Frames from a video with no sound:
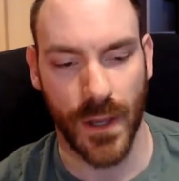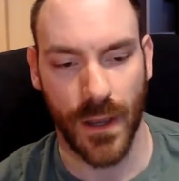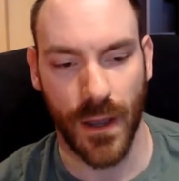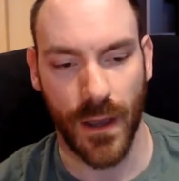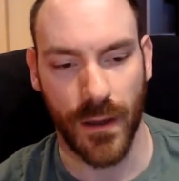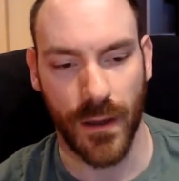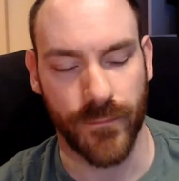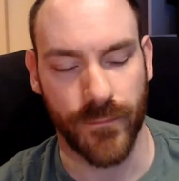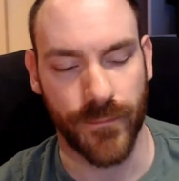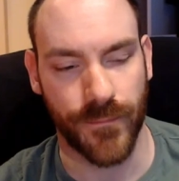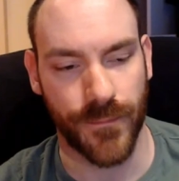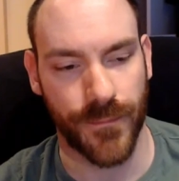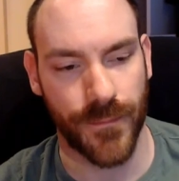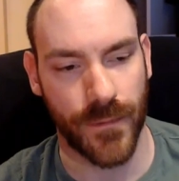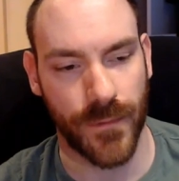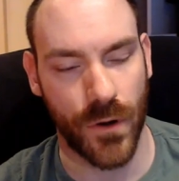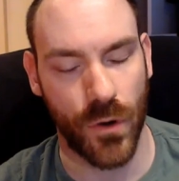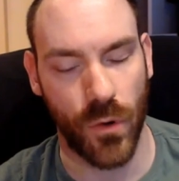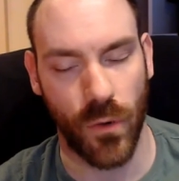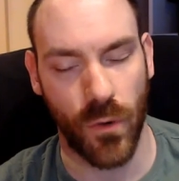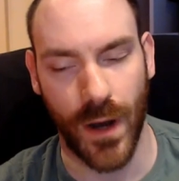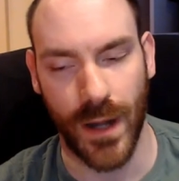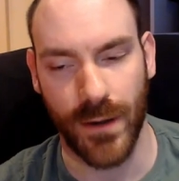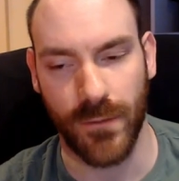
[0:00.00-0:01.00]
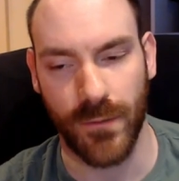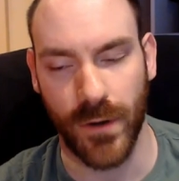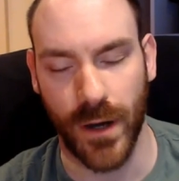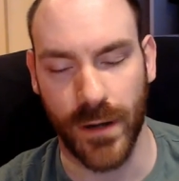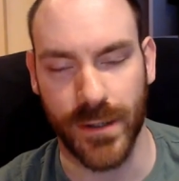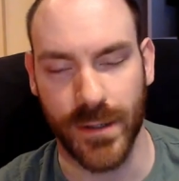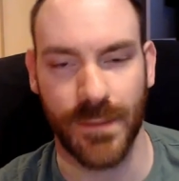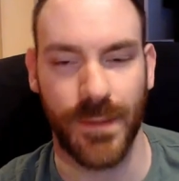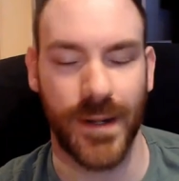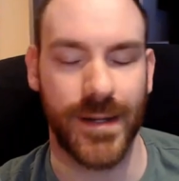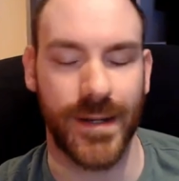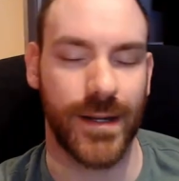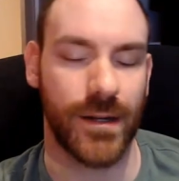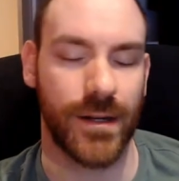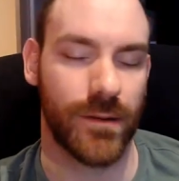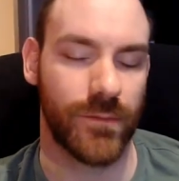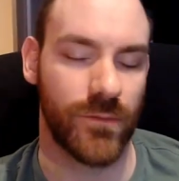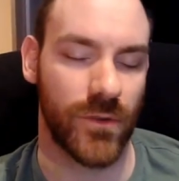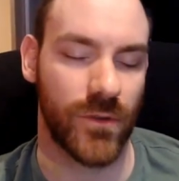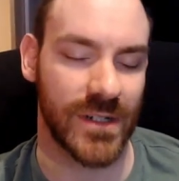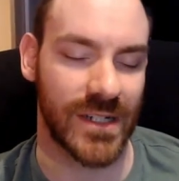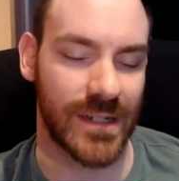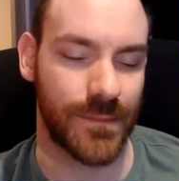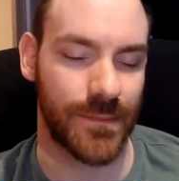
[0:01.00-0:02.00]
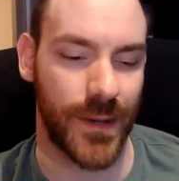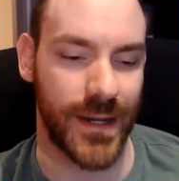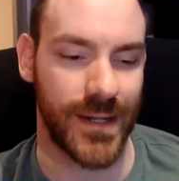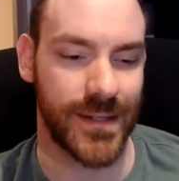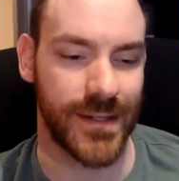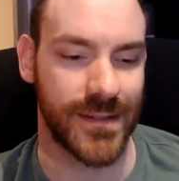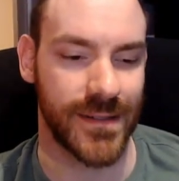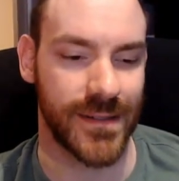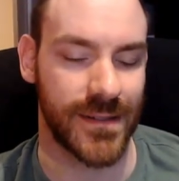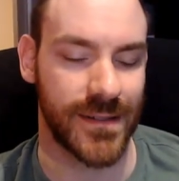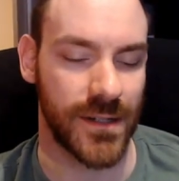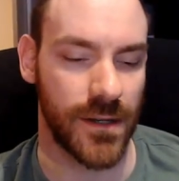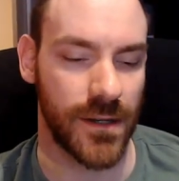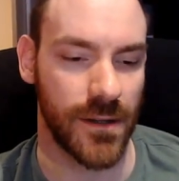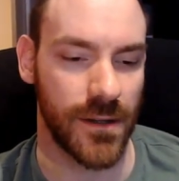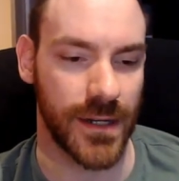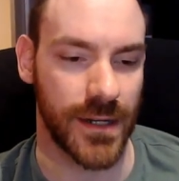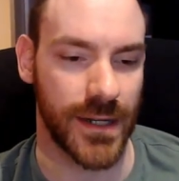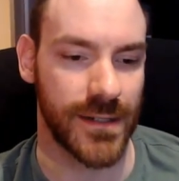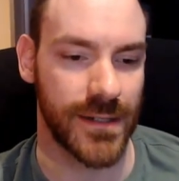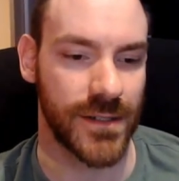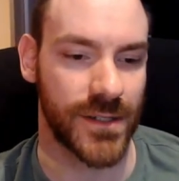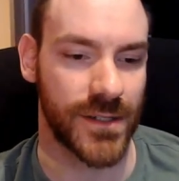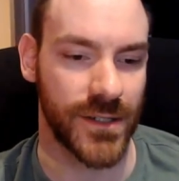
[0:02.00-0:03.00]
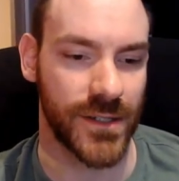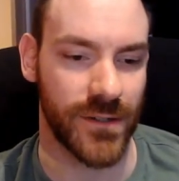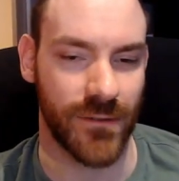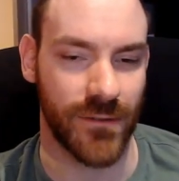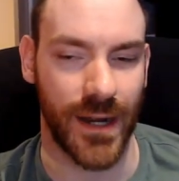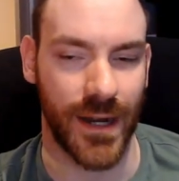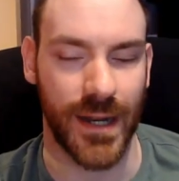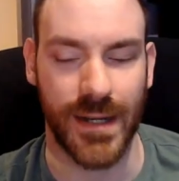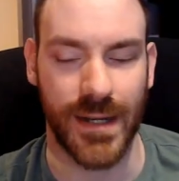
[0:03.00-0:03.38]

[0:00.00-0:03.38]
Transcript: a quite well, depending on what spaces you look into, right?